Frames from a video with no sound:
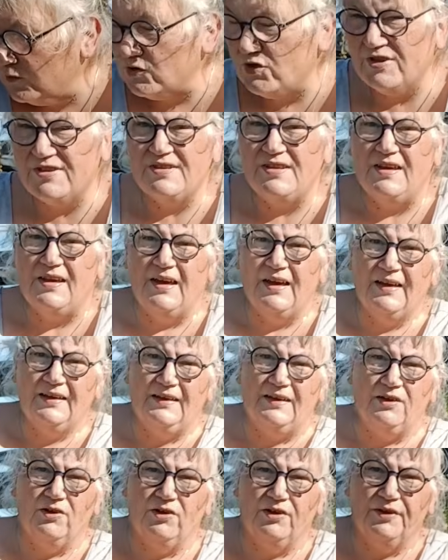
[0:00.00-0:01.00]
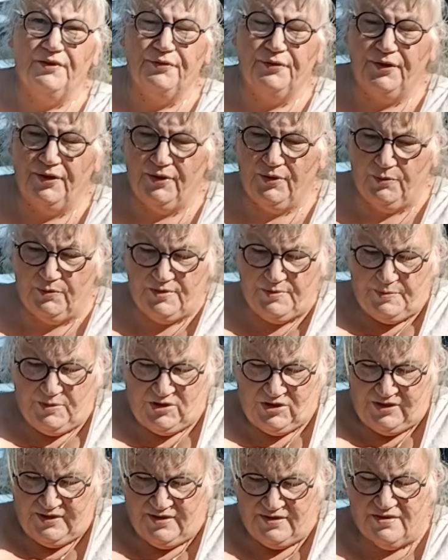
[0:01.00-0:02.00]
trusty garden knife,
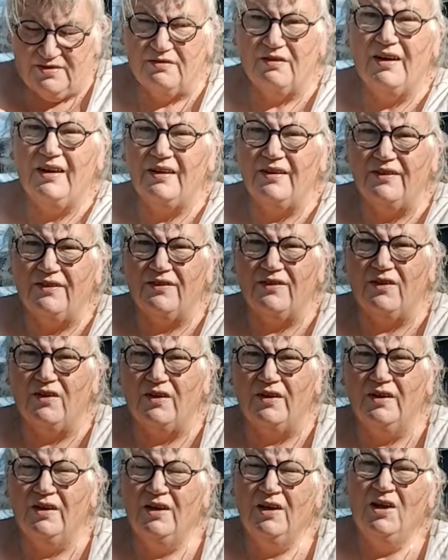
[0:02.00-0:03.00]
especially the serrated side,